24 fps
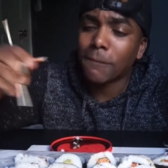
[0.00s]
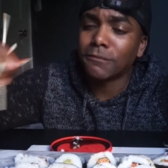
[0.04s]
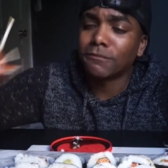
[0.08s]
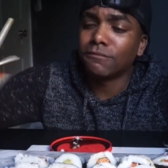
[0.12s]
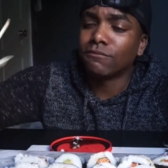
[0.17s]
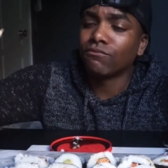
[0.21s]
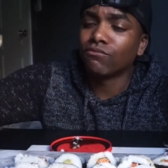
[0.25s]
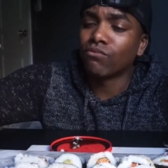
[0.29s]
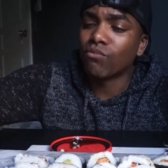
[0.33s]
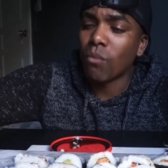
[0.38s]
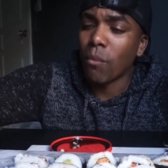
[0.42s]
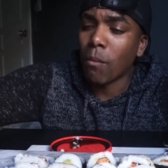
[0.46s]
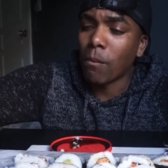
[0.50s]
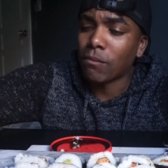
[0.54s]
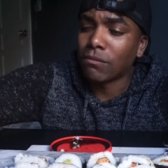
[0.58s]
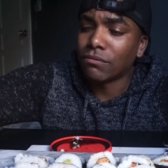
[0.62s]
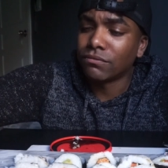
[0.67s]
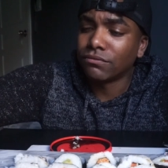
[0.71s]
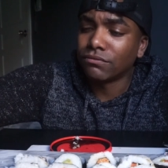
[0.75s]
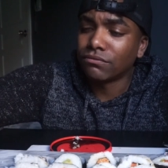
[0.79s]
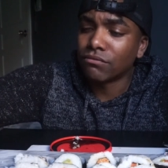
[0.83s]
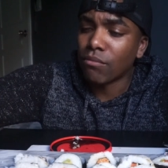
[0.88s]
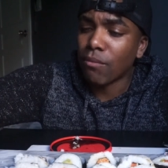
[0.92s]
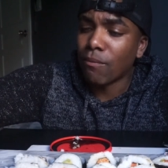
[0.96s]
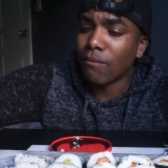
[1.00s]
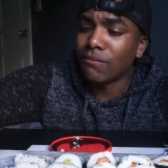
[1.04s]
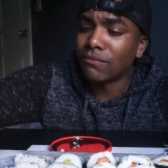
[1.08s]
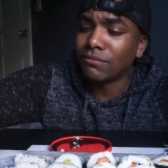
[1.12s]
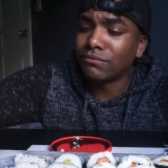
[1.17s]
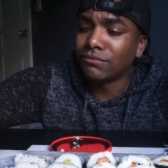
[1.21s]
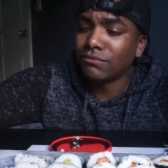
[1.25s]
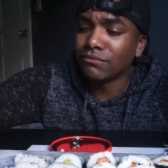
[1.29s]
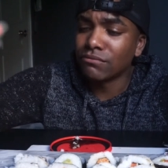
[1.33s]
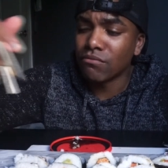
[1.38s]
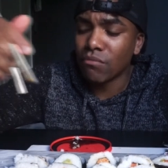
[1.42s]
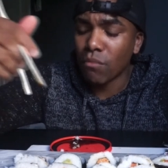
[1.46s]
Mm.
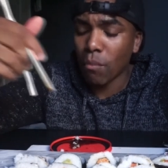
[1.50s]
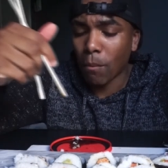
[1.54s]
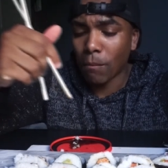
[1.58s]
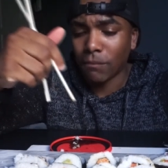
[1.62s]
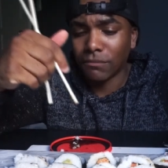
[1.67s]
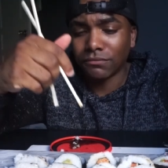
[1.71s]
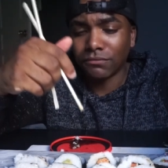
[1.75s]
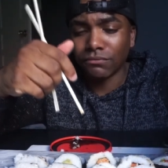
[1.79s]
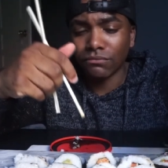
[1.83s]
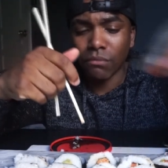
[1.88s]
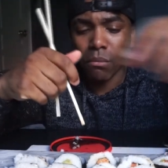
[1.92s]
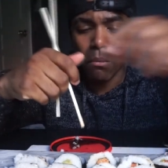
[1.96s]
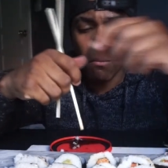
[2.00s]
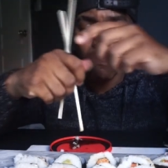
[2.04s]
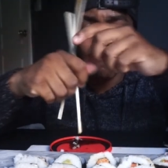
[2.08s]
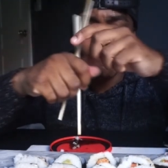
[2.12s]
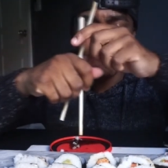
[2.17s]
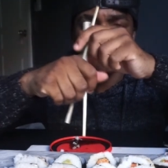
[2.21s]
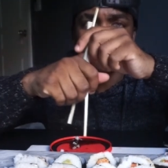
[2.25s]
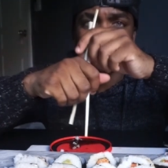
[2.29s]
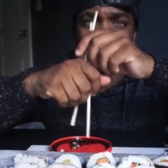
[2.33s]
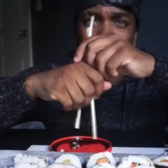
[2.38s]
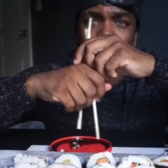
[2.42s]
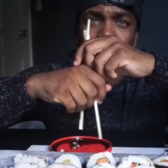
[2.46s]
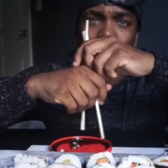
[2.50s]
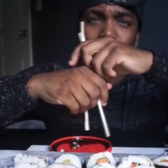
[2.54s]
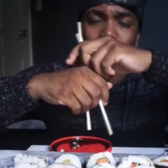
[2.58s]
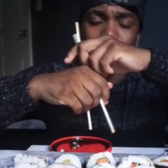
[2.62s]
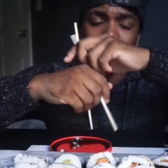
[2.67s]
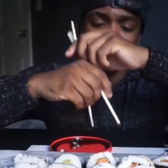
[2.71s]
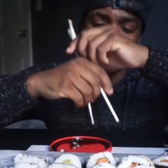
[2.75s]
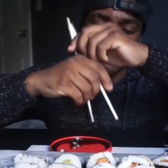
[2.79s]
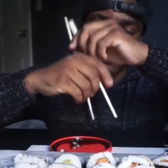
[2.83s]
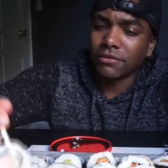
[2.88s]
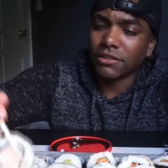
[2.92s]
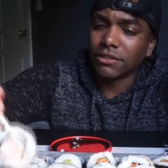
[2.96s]
mm Mm-hmm.
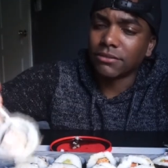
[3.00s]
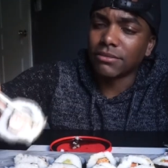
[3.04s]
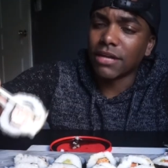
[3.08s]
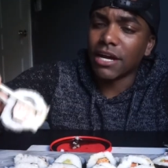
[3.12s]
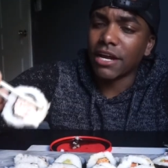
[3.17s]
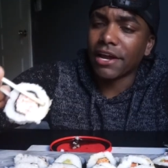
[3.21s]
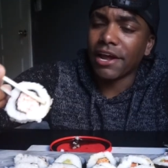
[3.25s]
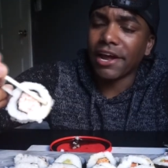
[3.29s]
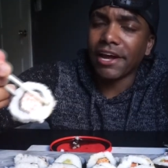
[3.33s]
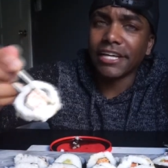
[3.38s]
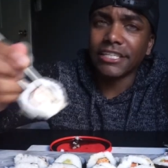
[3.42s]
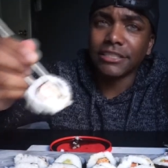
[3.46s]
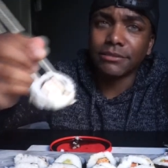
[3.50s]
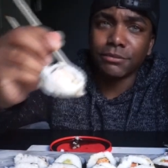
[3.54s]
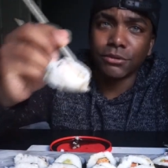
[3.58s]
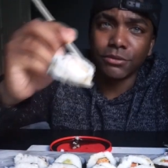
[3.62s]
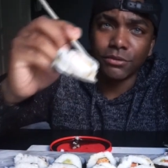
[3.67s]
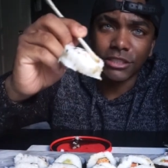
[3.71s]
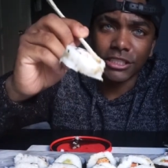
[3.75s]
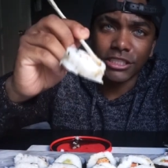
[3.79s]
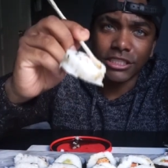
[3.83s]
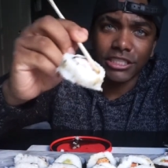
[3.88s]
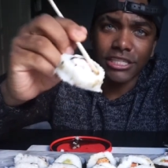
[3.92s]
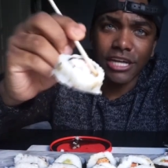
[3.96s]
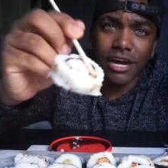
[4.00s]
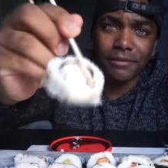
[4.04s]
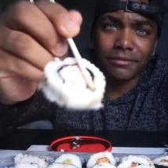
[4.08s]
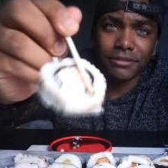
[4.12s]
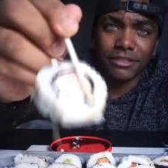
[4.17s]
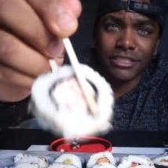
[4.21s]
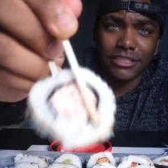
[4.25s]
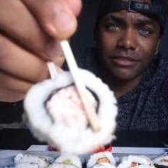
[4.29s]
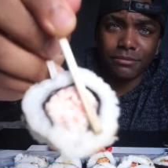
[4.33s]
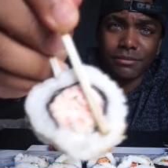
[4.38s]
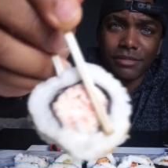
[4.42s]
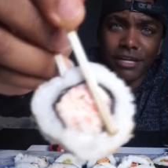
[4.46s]
Mm-hmm. I'm not an expert with the
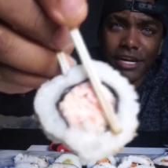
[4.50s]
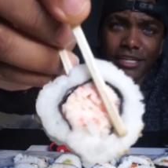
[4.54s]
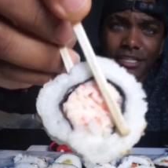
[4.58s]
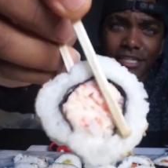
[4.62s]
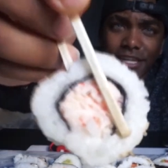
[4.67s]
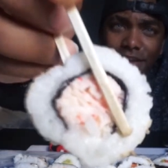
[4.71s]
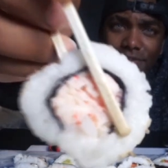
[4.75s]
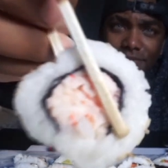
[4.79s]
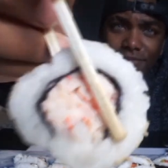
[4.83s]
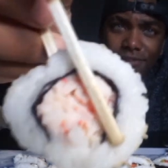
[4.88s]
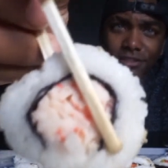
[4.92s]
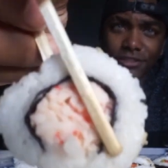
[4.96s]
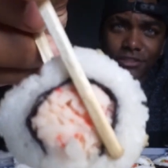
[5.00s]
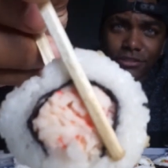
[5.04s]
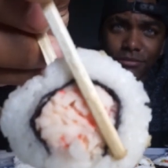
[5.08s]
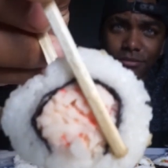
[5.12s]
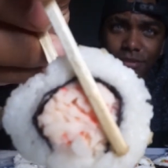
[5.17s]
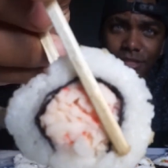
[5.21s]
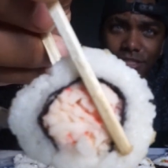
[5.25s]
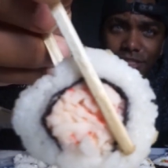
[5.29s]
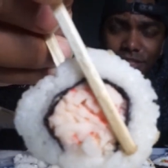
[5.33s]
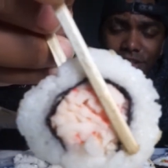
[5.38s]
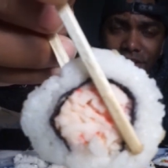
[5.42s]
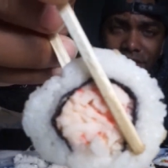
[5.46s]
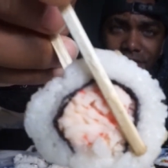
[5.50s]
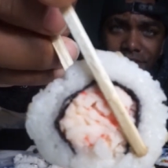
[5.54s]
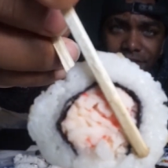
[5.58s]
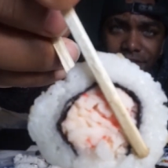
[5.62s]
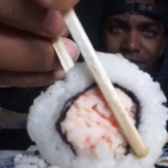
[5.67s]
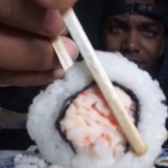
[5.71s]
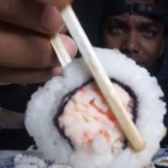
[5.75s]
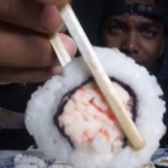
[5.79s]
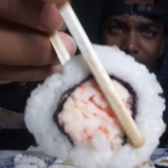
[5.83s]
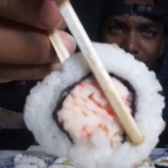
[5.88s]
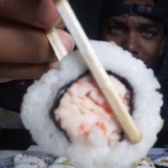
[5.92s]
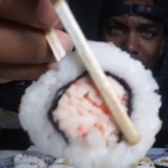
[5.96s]
chopsticks, but I definitely do my
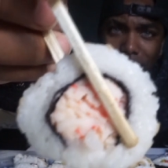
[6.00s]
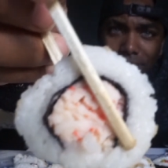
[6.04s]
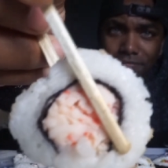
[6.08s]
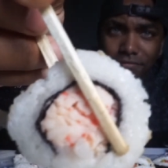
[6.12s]
thing.